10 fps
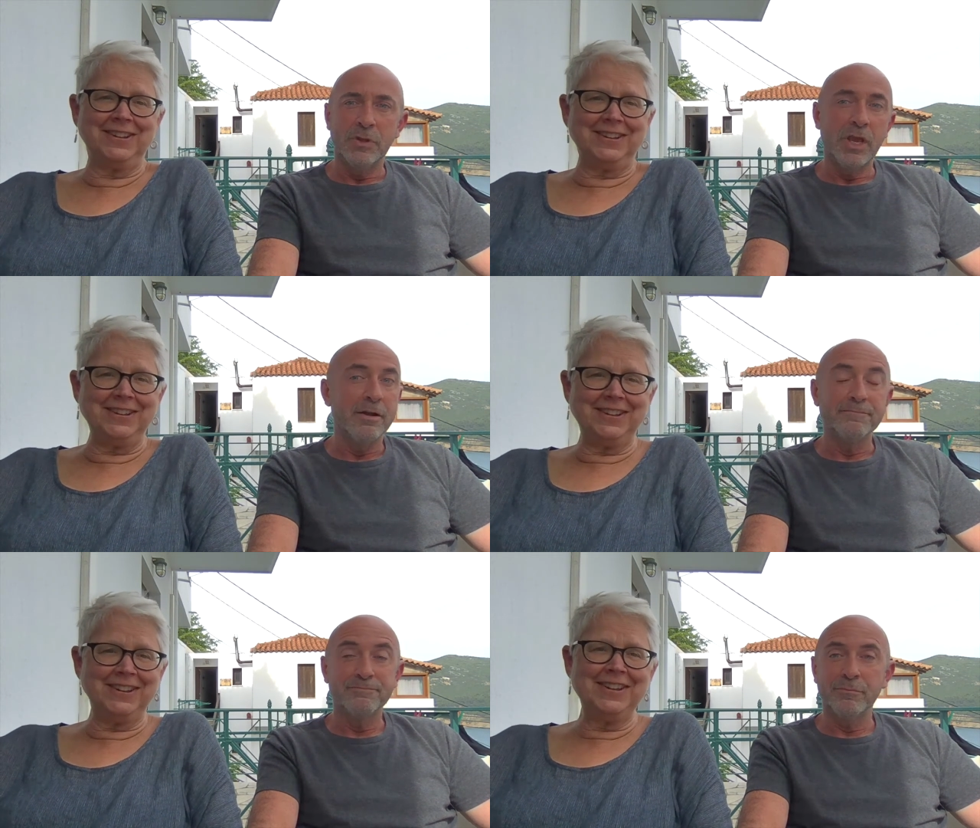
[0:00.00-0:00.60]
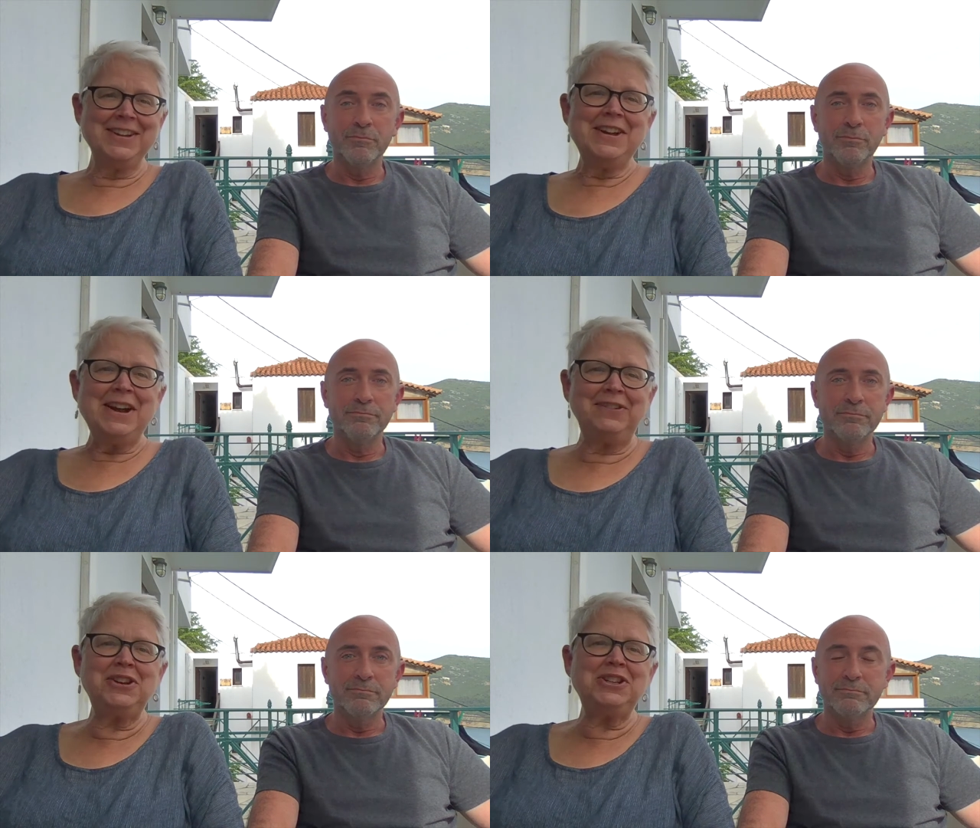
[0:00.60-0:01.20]
Speaker 1: Yeah.
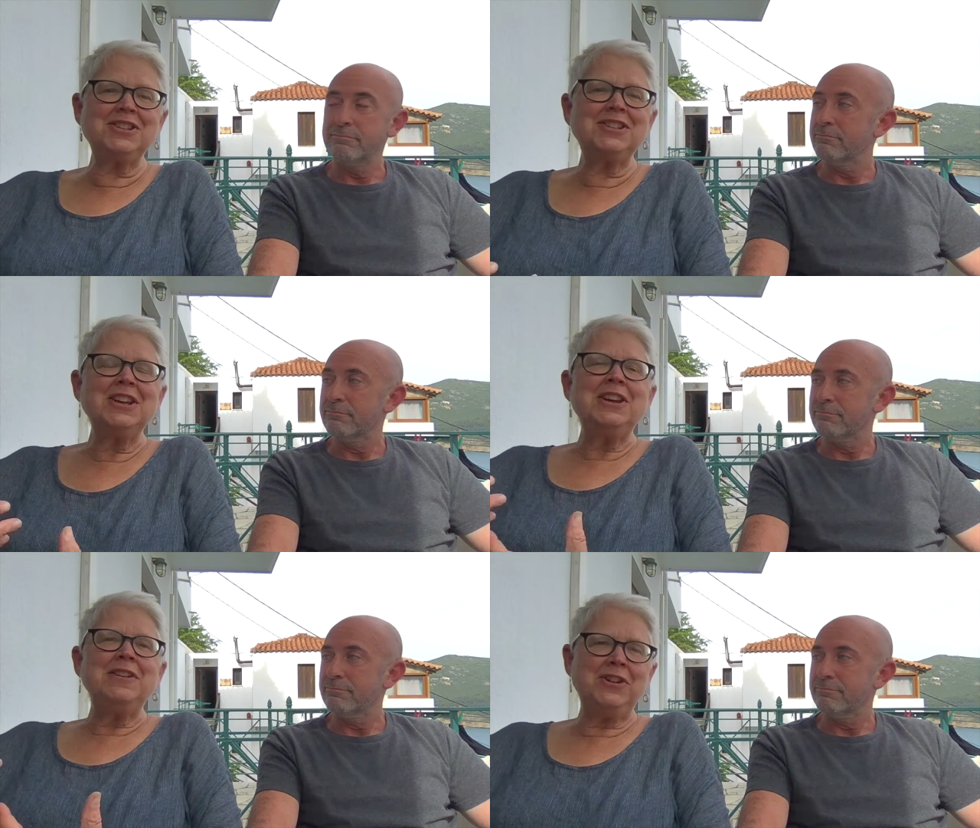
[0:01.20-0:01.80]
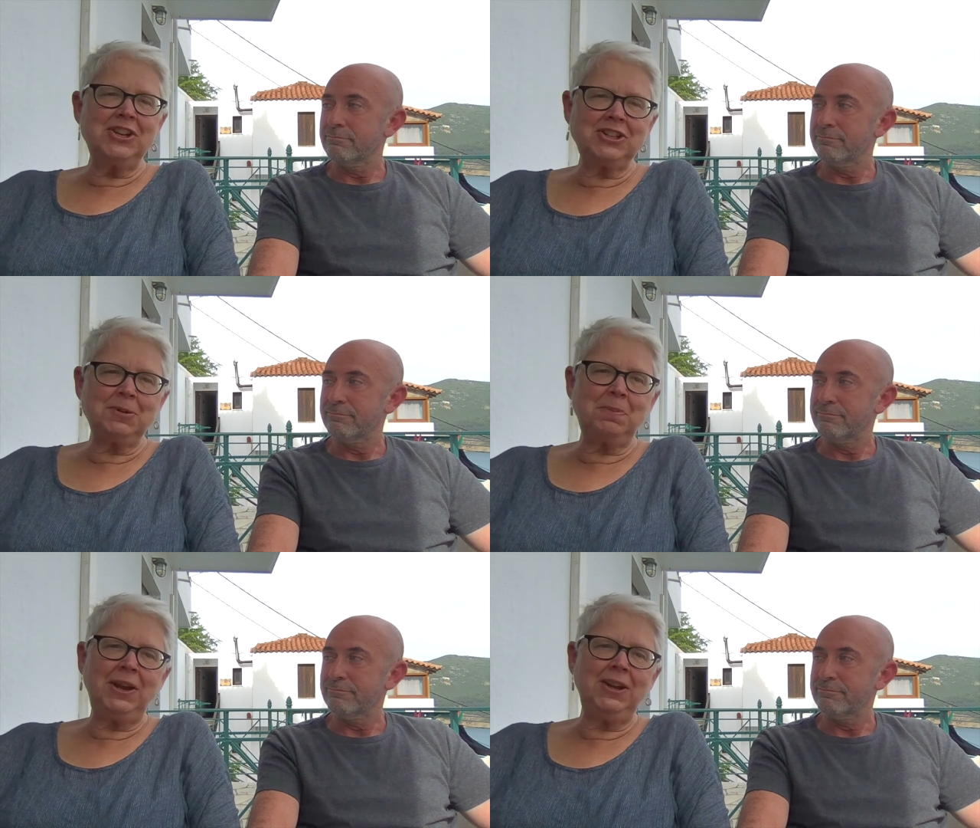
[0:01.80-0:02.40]
we just finish the
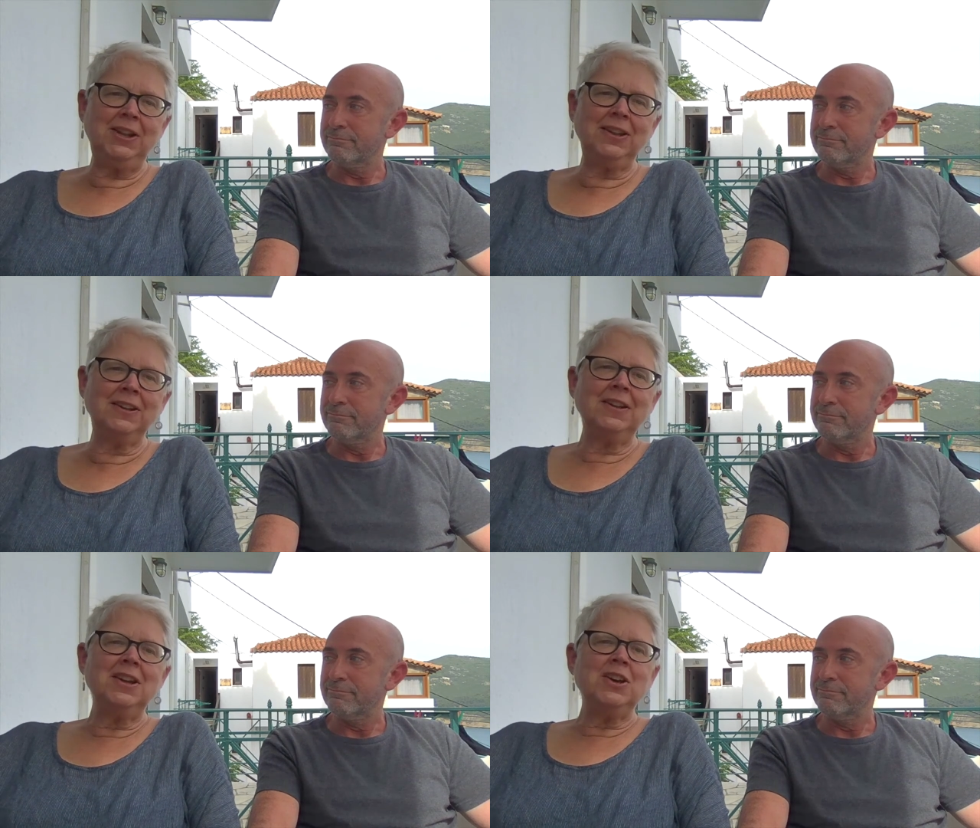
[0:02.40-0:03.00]
painting.